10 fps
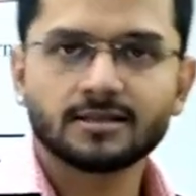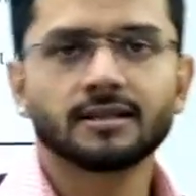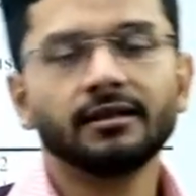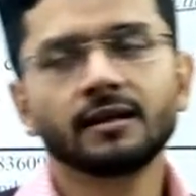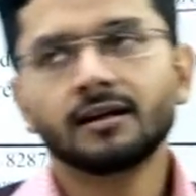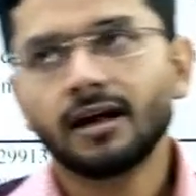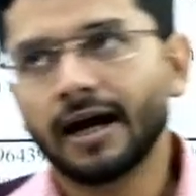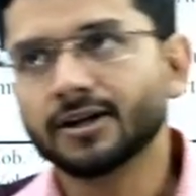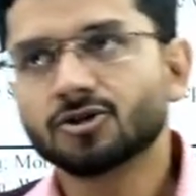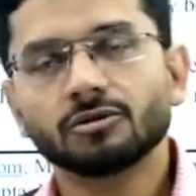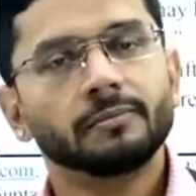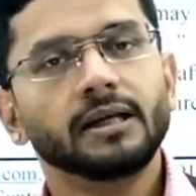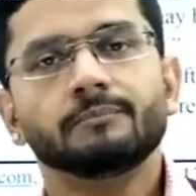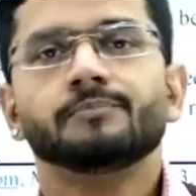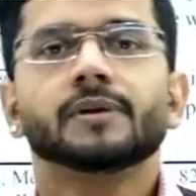consistent and
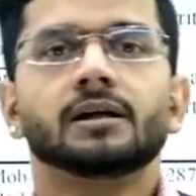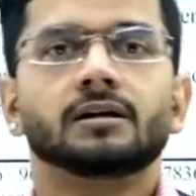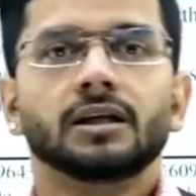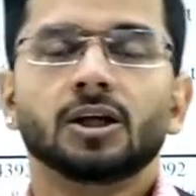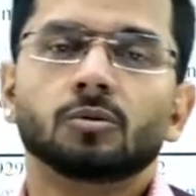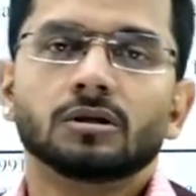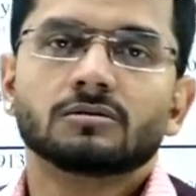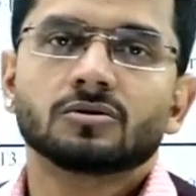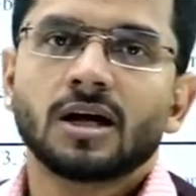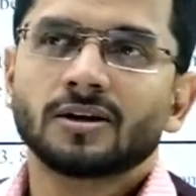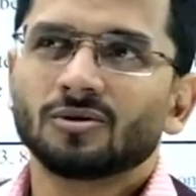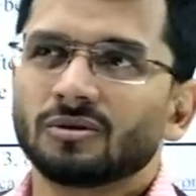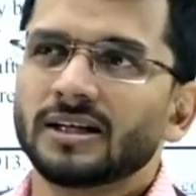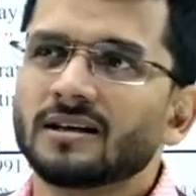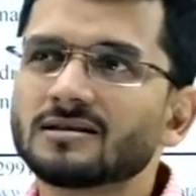should be equal, so that
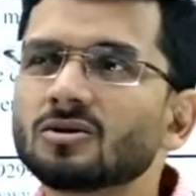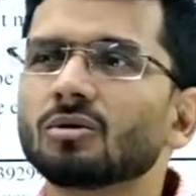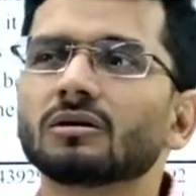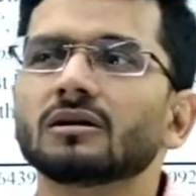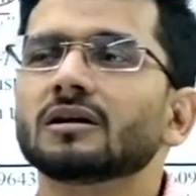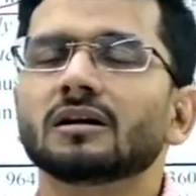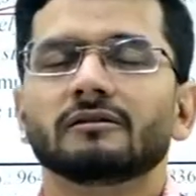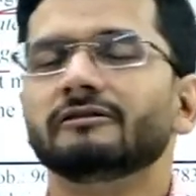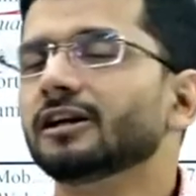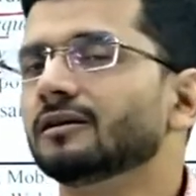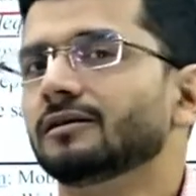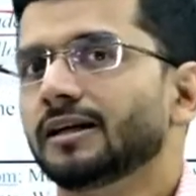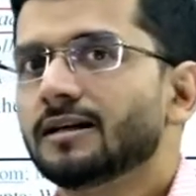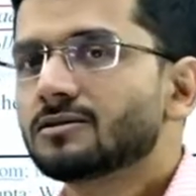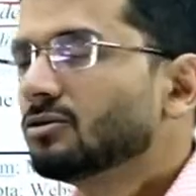it doesn't look
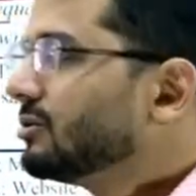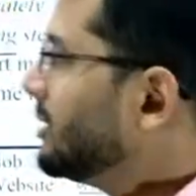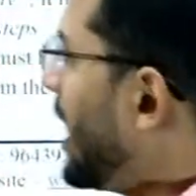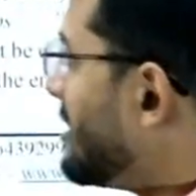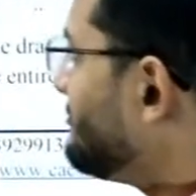weird, it doesn't look